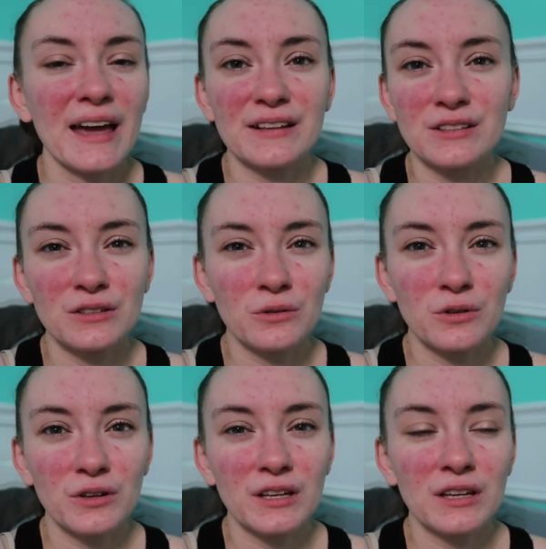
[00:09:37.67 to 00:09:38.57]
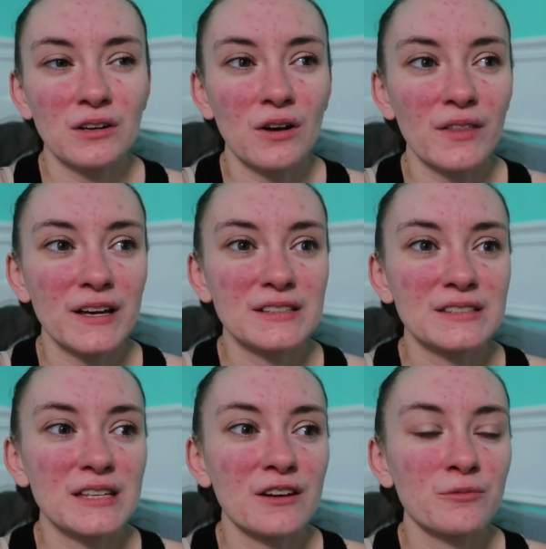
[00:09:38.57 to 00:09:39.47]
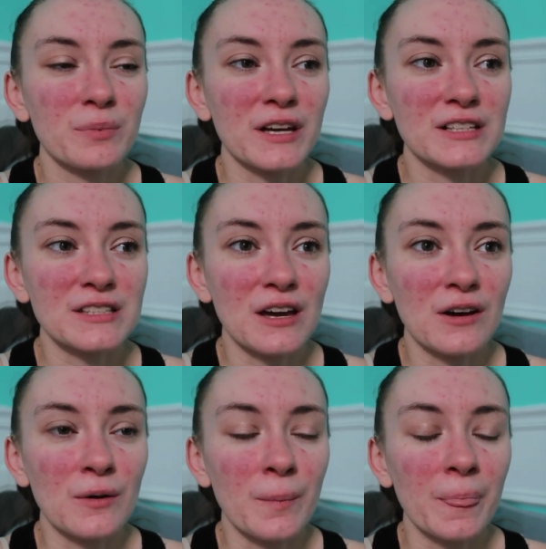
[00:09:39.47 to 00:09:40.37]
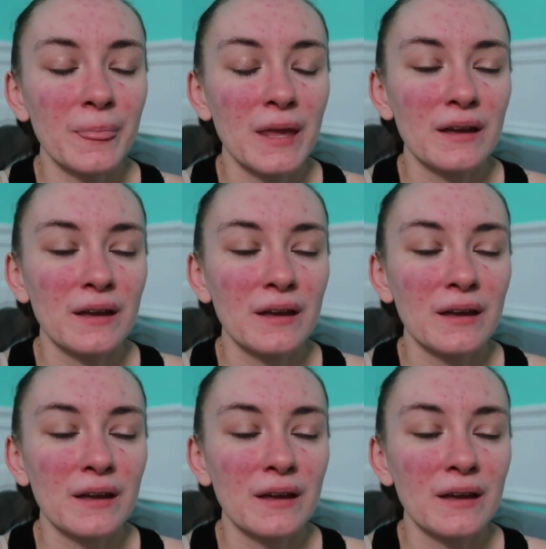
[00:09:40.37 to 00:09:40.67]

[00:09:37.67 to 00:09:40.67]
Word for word: and, you know, cooking and all that stuff. But, um,